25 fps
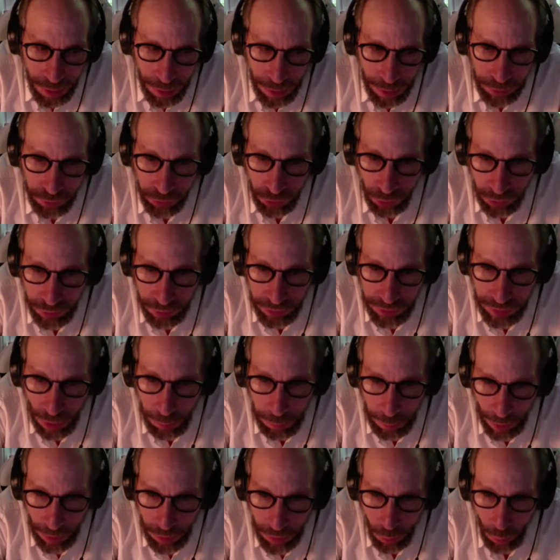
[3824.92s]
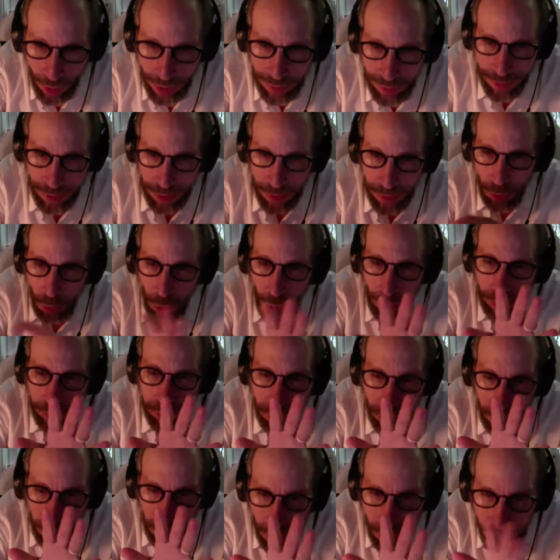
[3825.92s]
It turns out, by the way, that in order
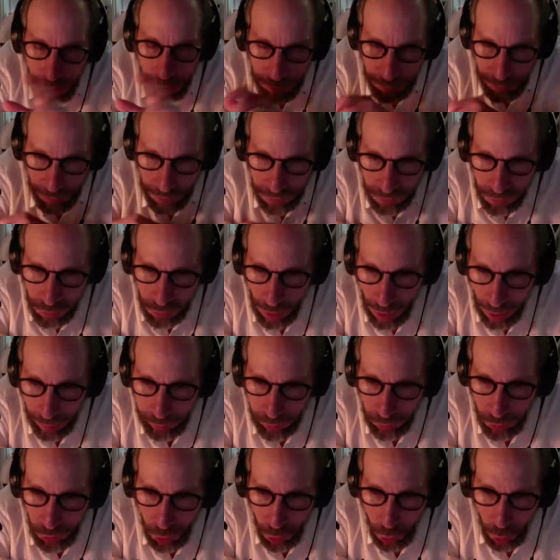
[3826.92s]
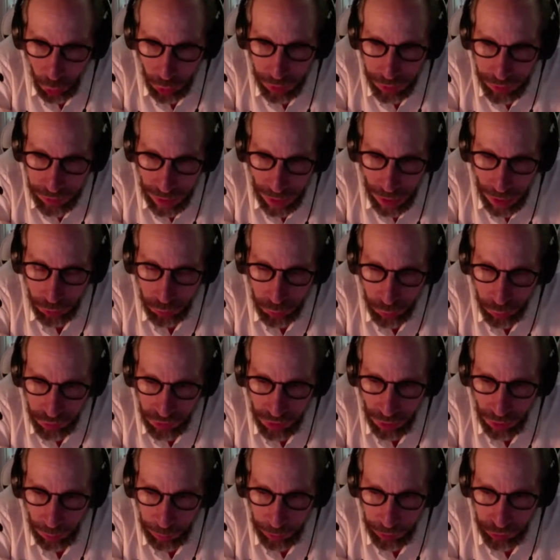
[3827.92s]
to look at this, you have to cool it down to a
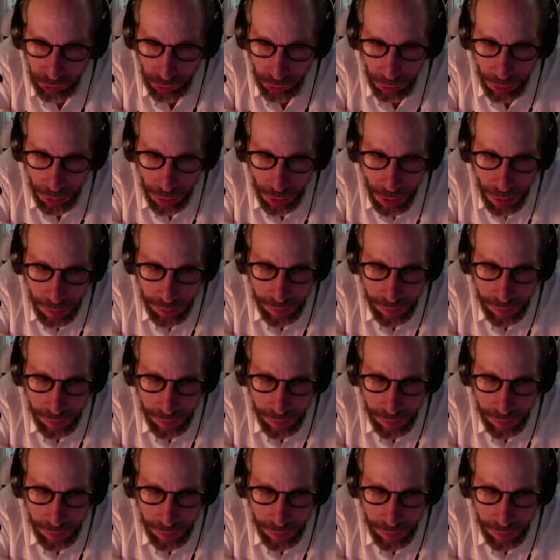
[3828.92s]
temperature